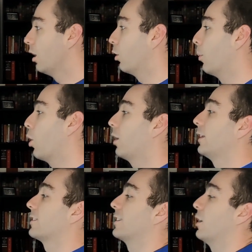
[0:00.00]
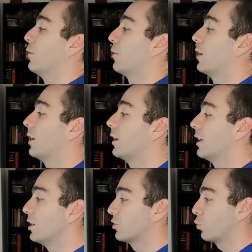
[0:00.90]
The pawn itself
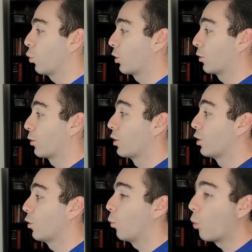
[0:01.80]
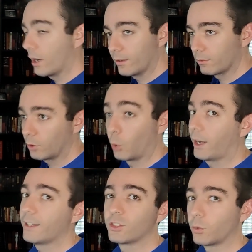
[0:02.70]
is worth 1.
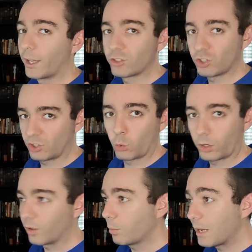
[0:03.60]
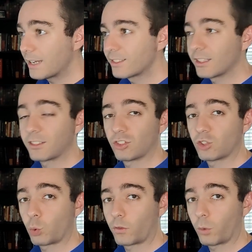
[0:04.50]
Okay, so that's just sort of the base. That's
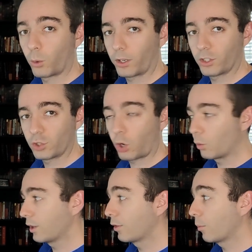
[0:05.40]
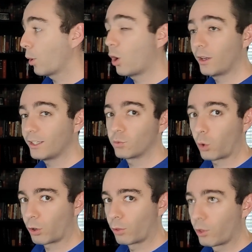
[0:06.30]
just sort of what we're going to start with. The pawn is
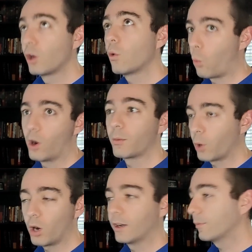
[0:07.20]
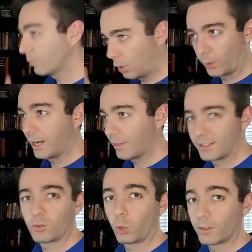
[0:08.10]
worth 1 pawn. Okay,
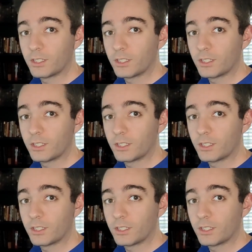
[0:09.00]
that's sort